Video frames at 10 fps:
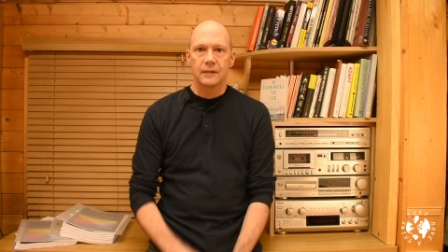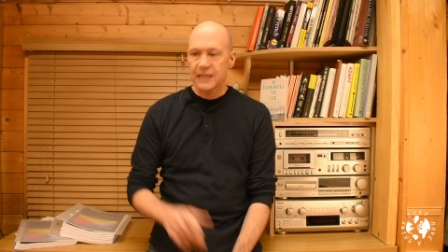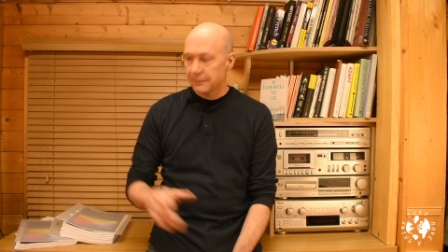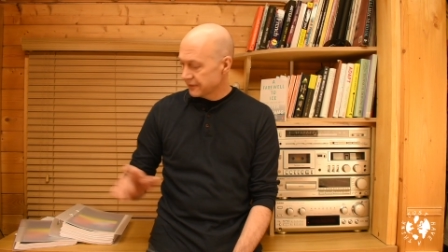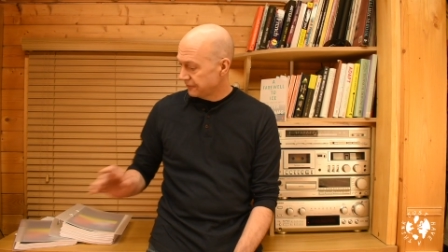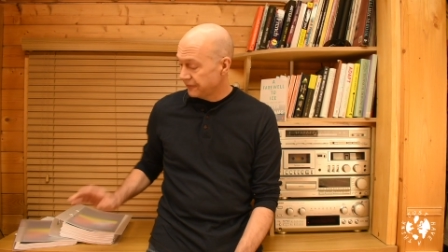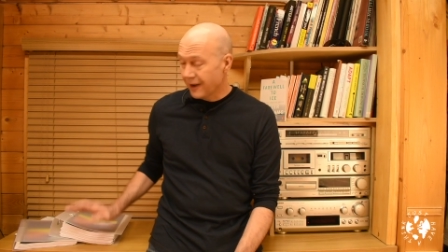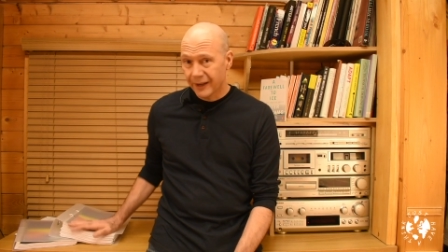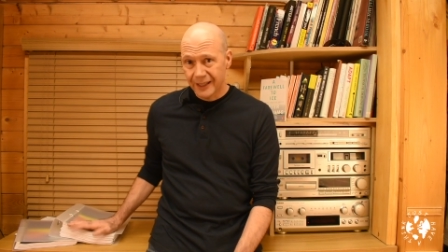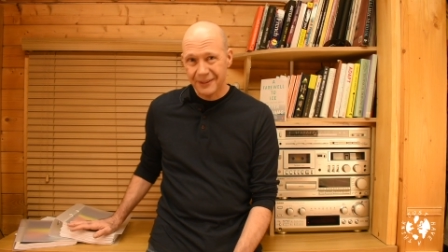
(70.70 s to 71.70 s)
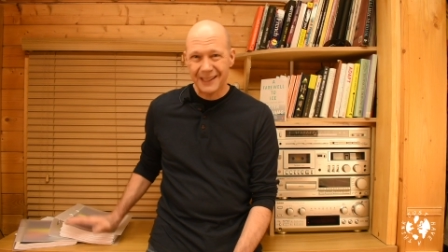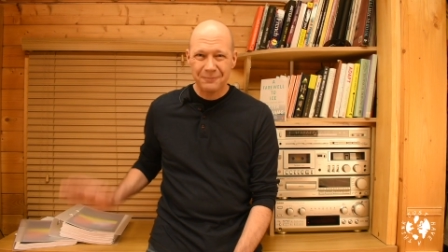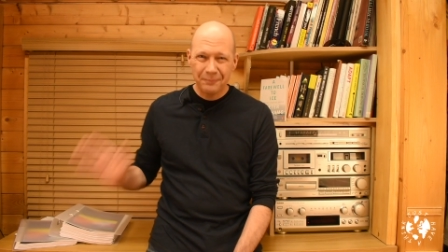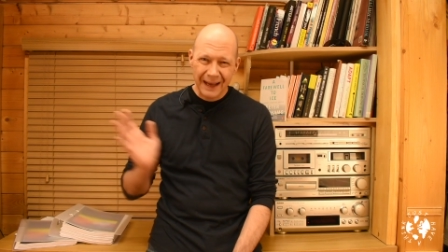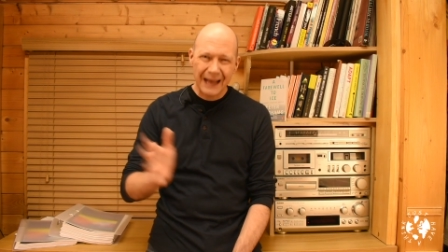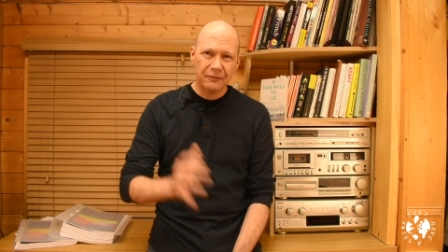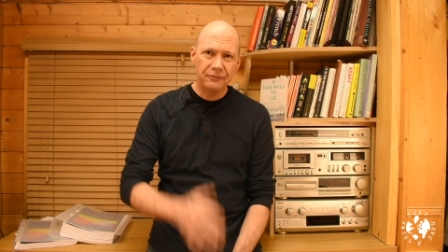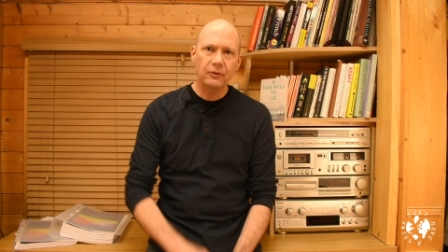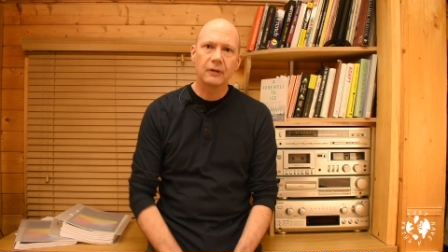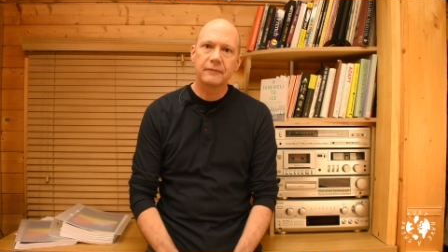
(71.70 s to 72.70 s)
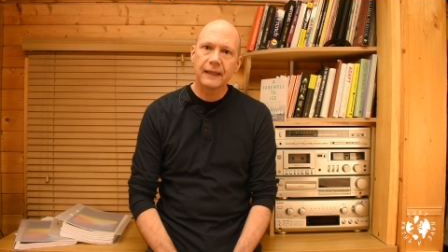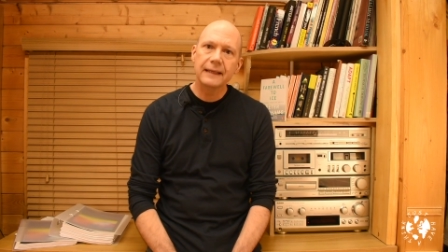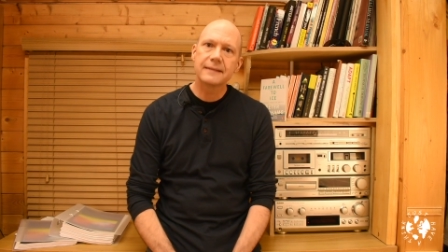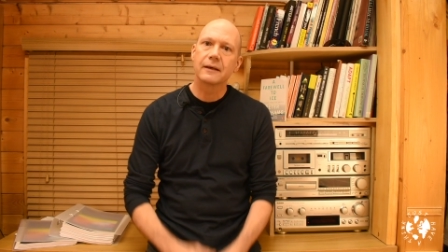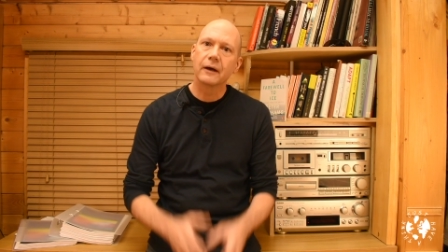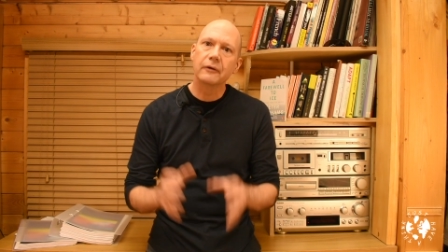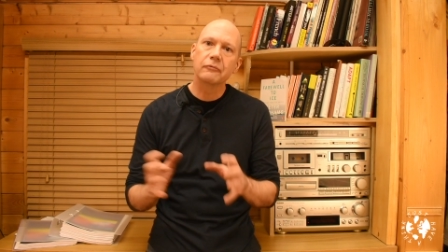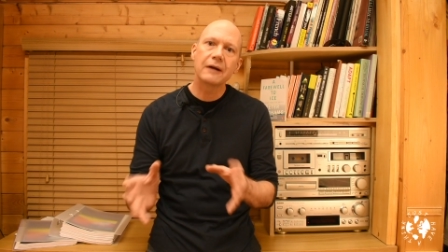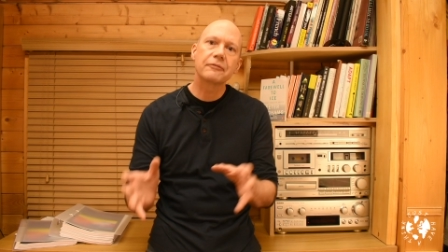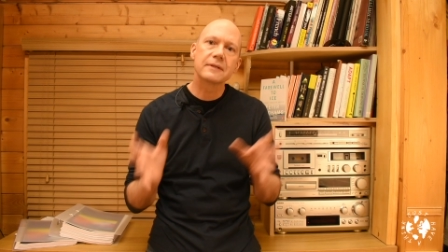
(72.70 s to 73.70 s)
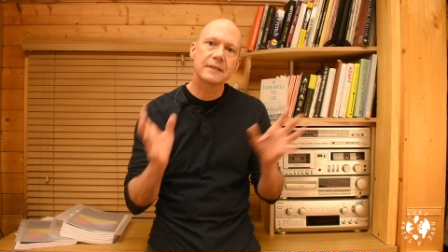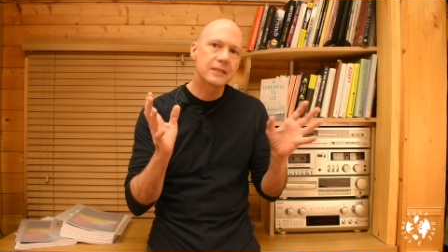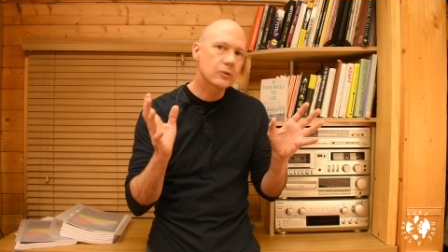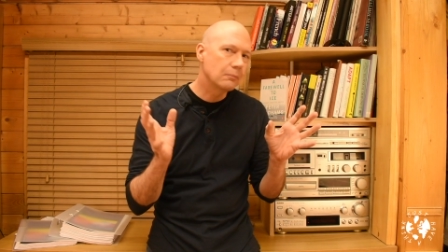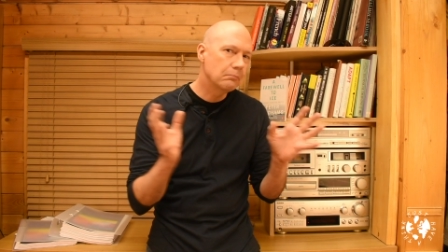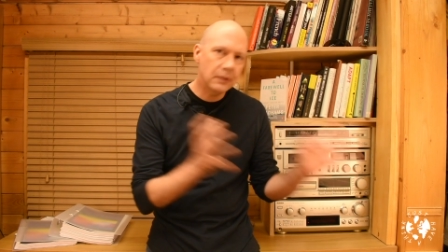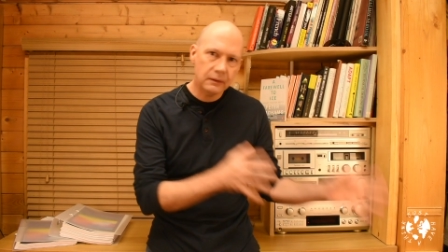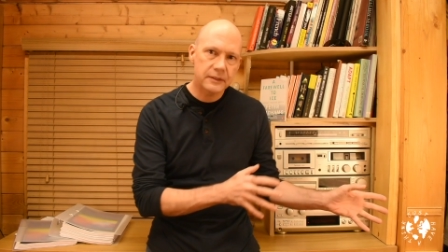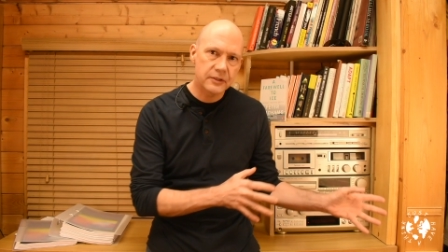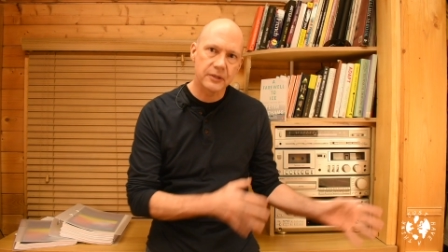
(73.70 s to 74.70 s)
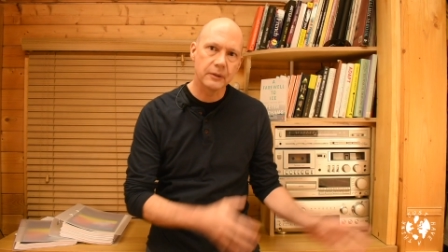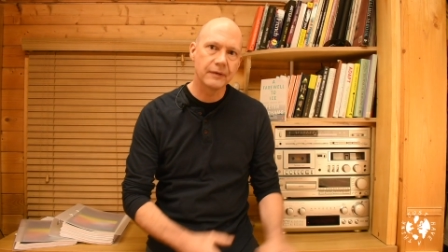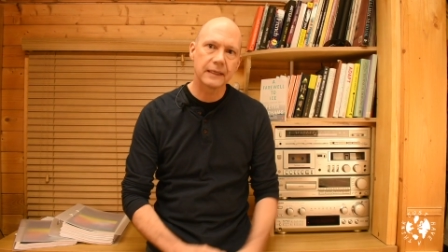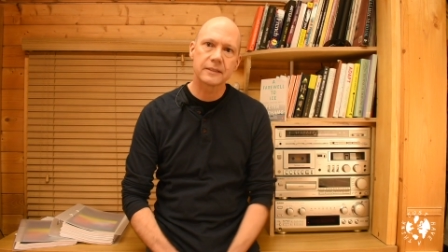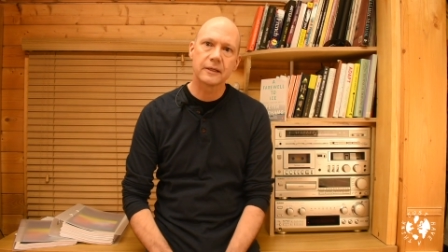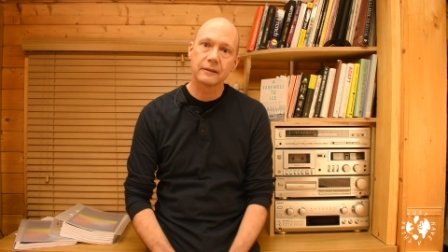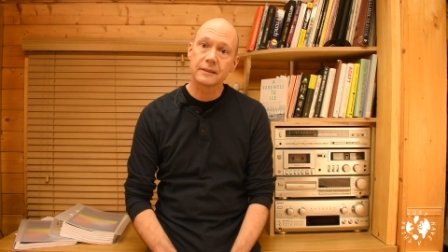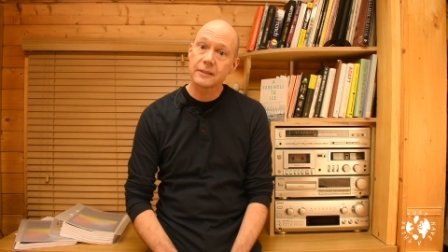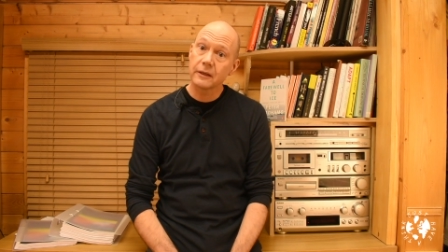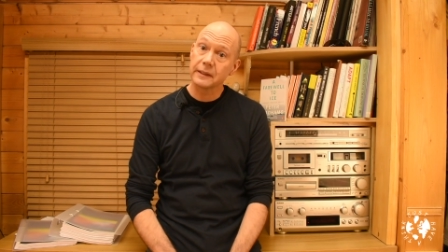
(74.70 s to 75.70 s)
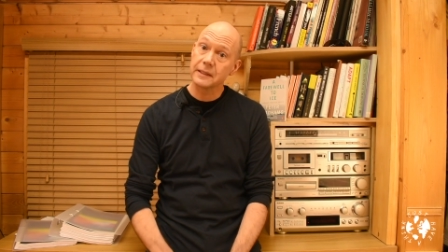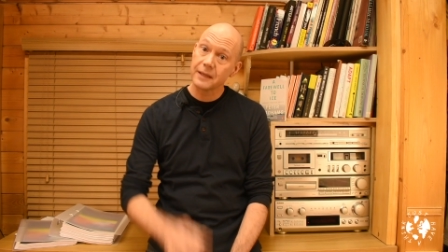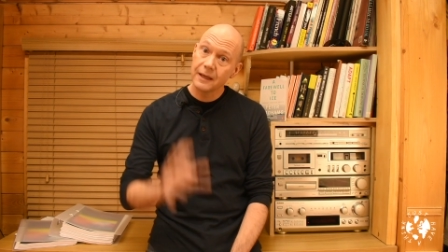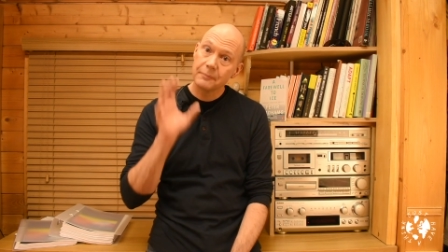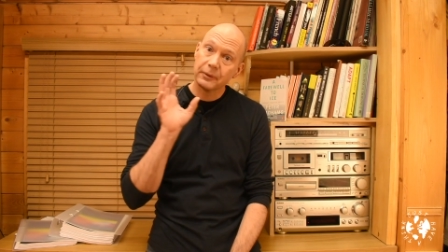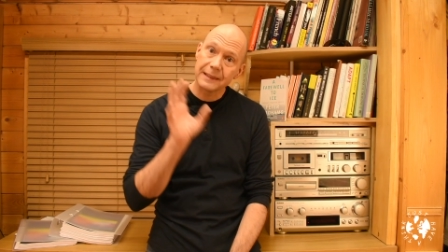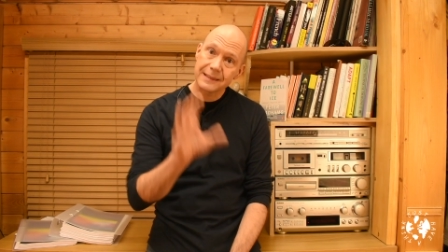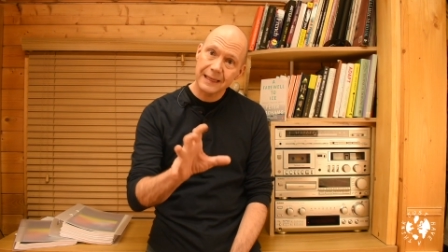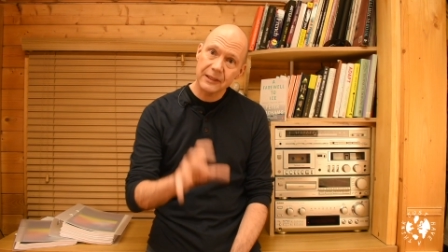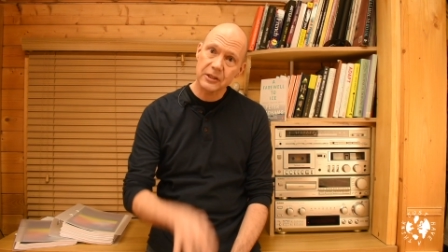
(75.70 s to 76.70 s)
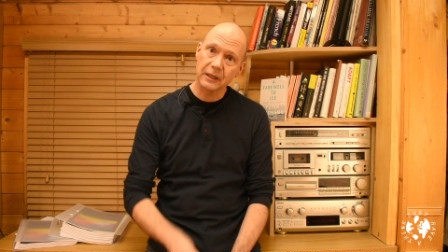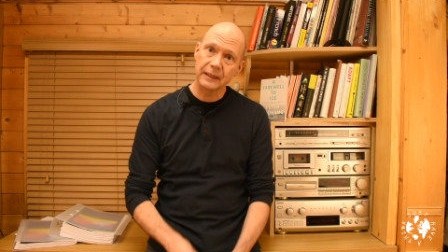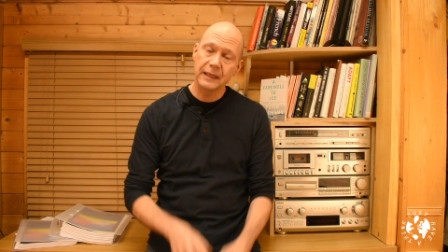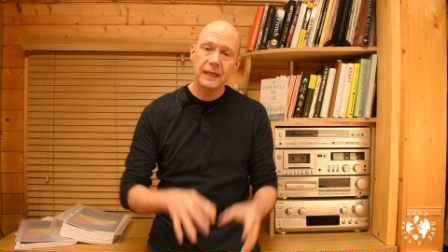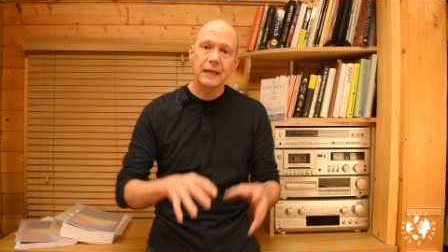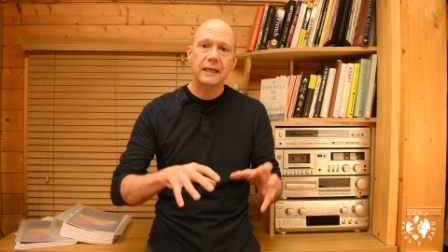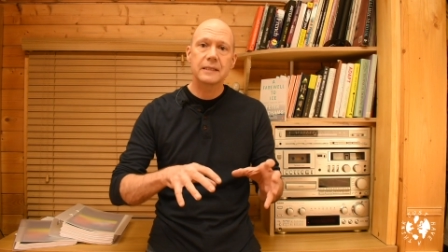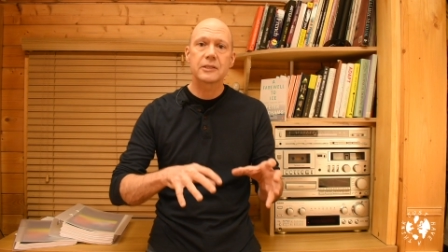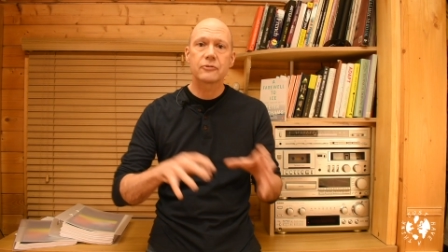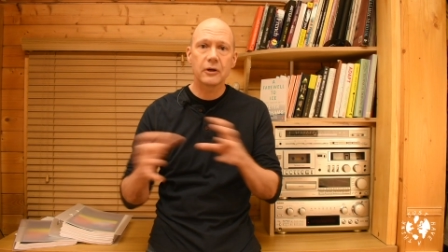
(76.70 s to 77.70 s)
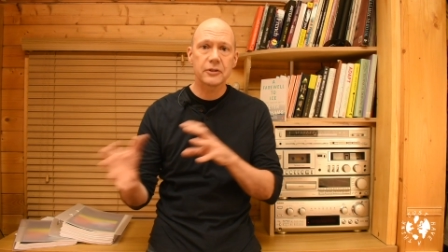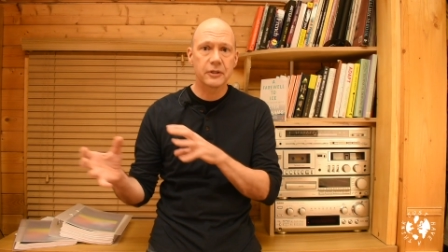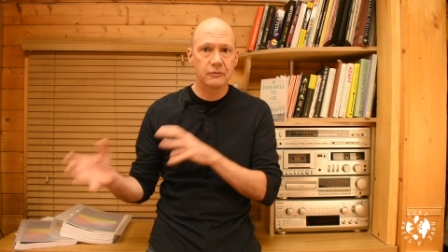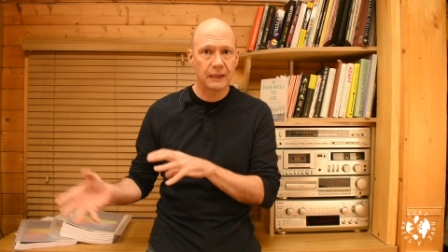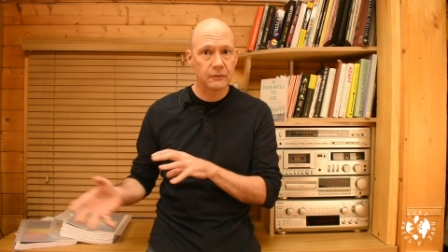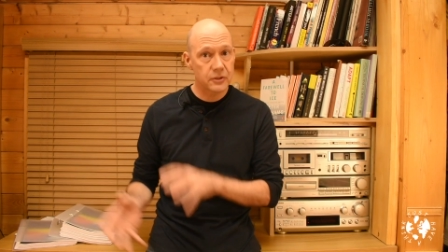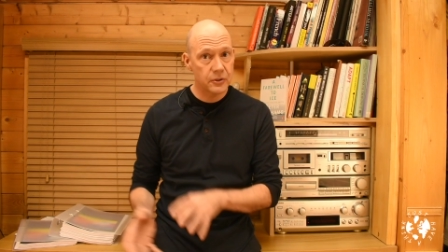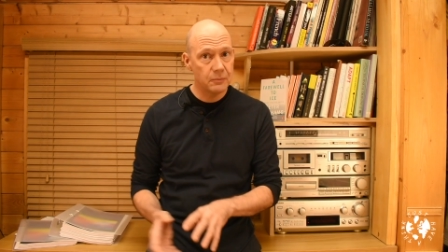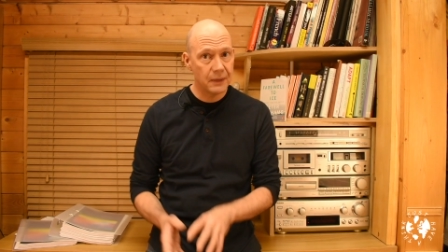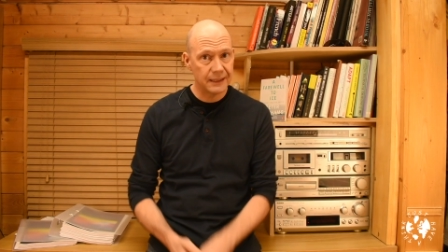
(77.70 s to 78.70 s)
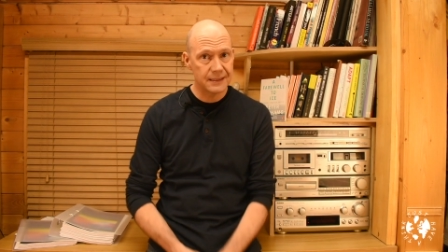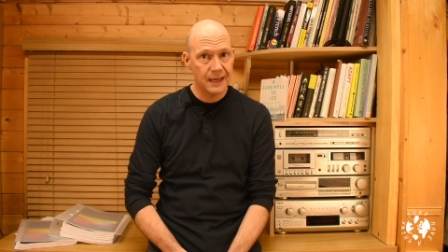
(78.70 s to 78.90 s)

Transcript: Chapter 5 is packed full of data and references to a multitude of external studies, but essentially it's structured around two main